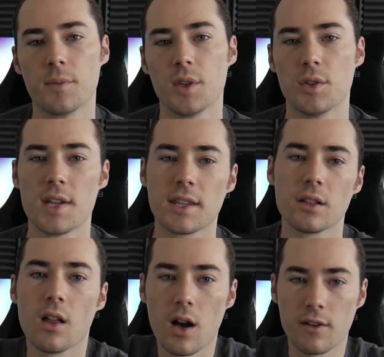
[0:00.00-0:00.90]
you take
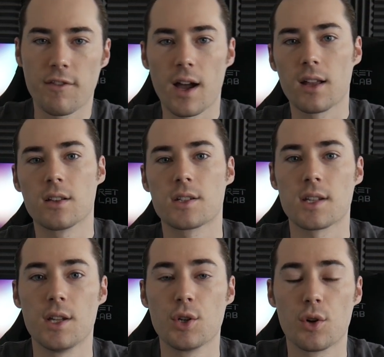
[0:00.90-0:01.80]
the log files
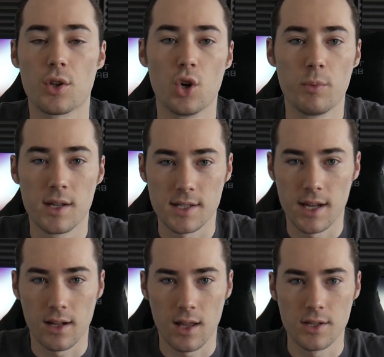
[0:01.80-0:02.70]
and you go to the OBS
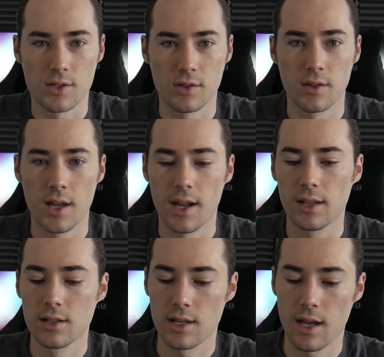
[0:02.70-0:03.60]
analyzer, and I
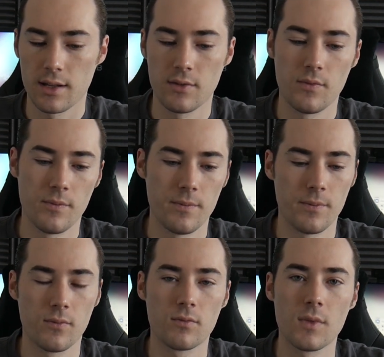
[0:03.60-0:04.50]
look at it,
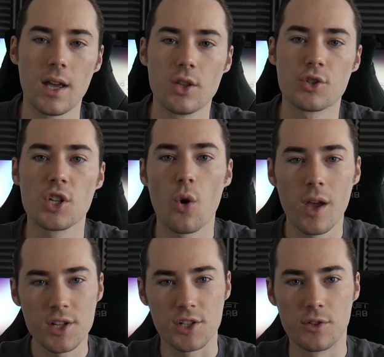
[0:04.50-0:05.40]
and there's no
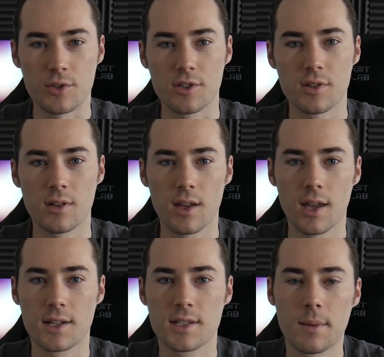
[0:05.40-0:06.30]
issues,
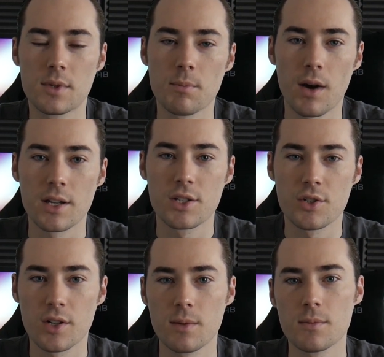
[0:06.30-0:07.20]
except my
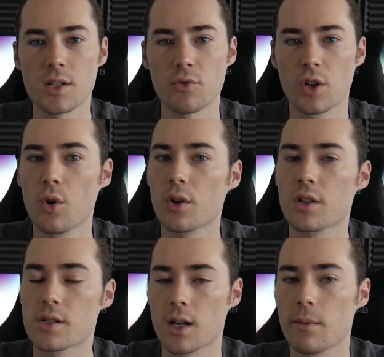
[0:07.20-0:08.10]
streams and
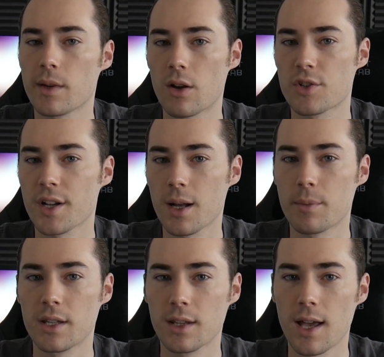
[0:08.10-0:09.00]
recordings are coming out
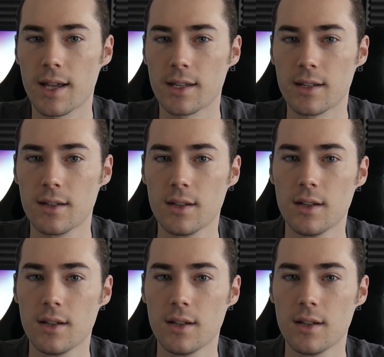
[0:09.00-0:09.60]
choppy and laggy.